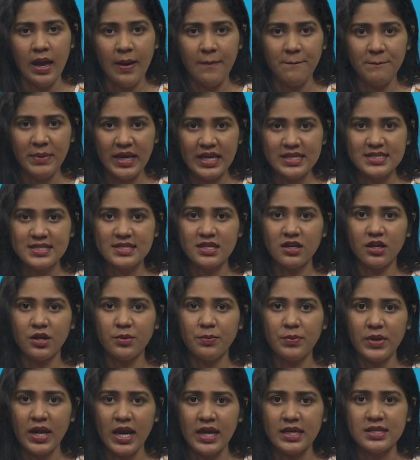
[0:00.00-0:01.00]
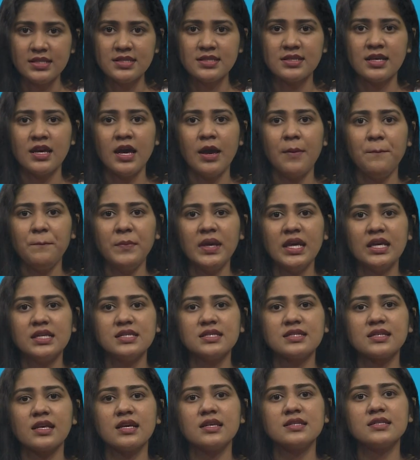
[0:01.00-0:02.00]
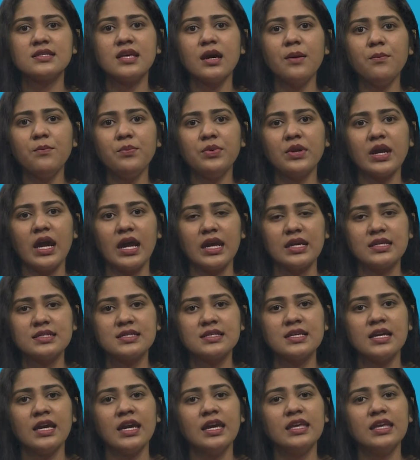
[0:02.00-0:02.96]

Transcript: Base year price means some price